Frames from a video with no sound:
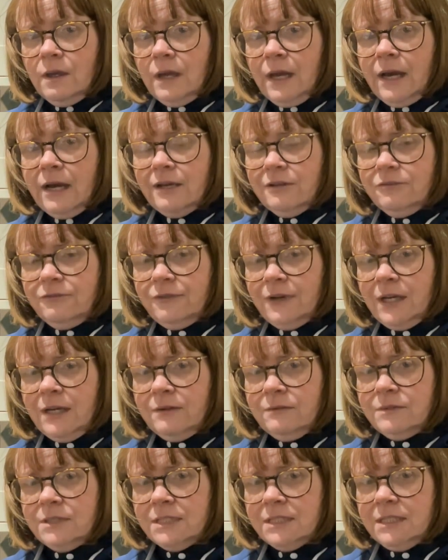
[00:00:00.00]
I
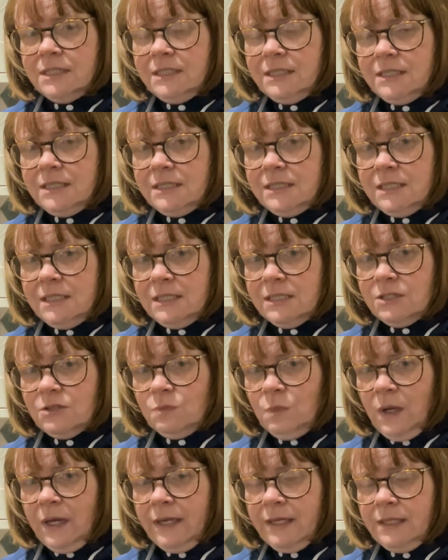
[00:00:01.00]
found the easiest
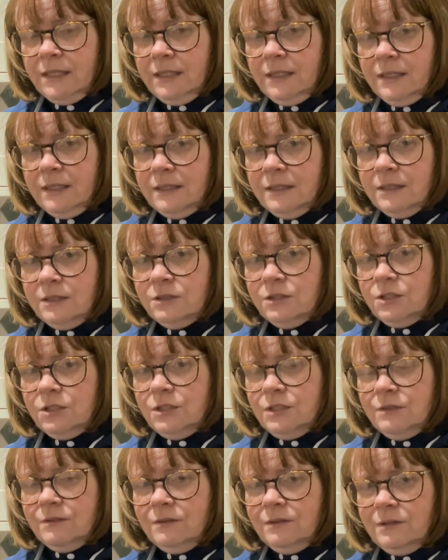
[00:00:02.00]
way to
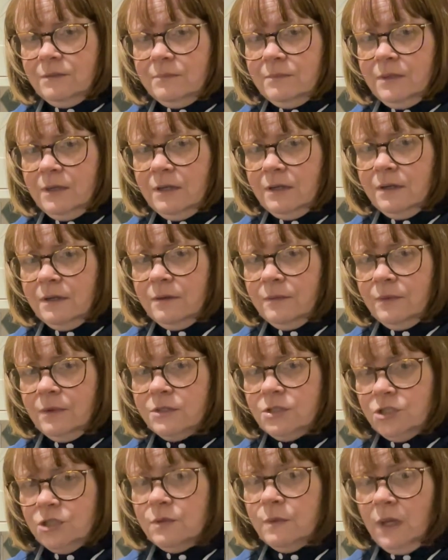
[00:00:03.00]
do
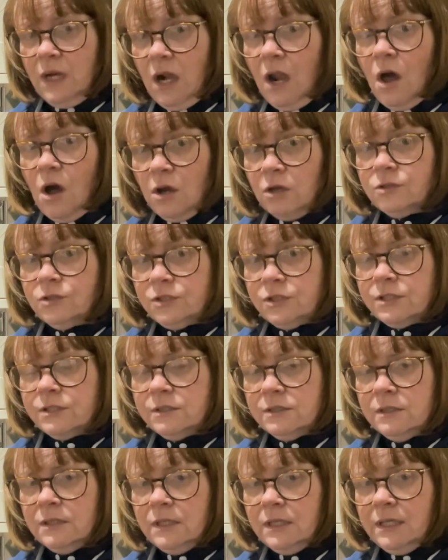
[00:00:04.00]
a lot,
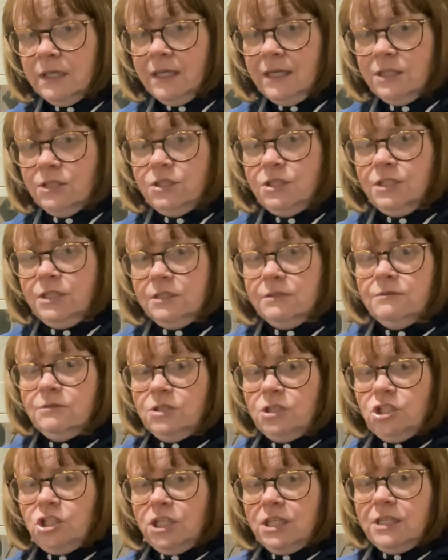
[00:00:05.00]
is to
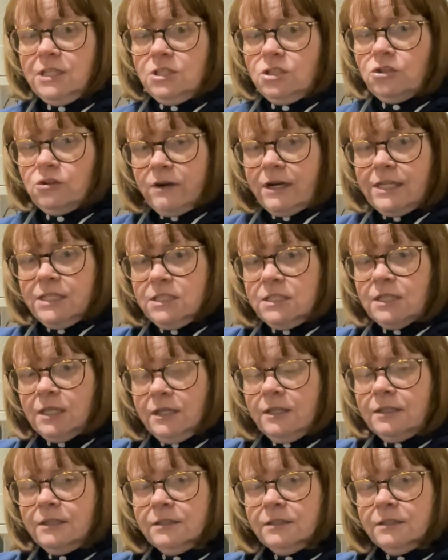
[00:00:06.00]
use a cheese grater,